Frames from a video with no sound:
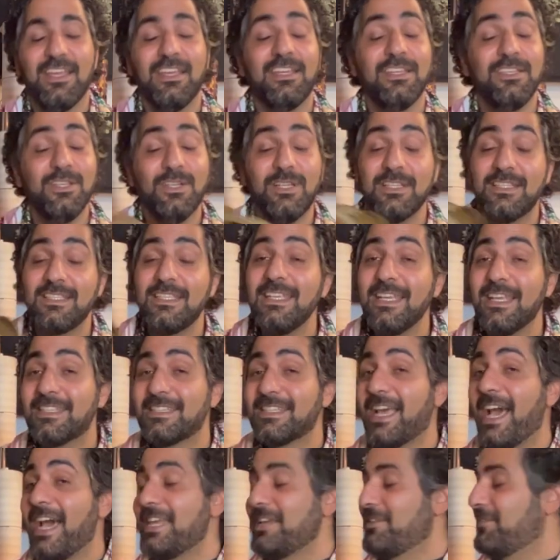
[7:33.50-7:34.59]
You can see it's
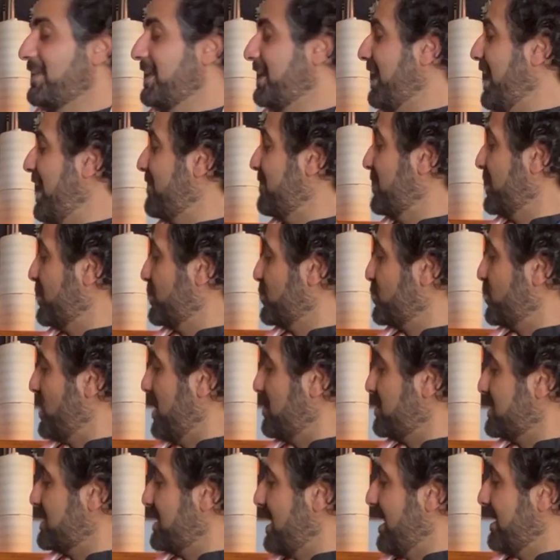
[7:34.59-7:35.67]
kind of like having a
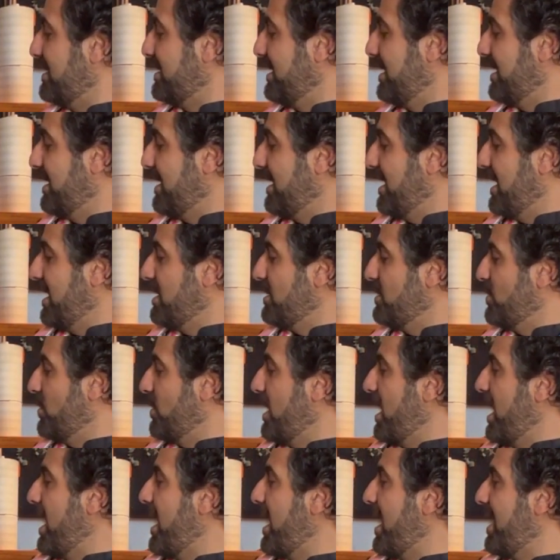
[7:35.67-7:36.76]
drum set in your
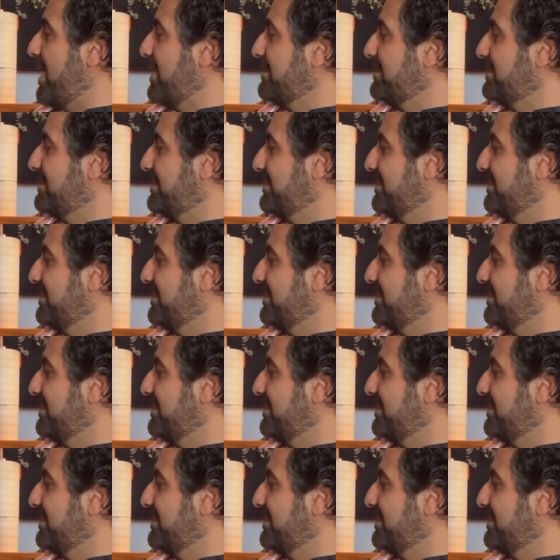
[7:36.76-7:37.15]
hand.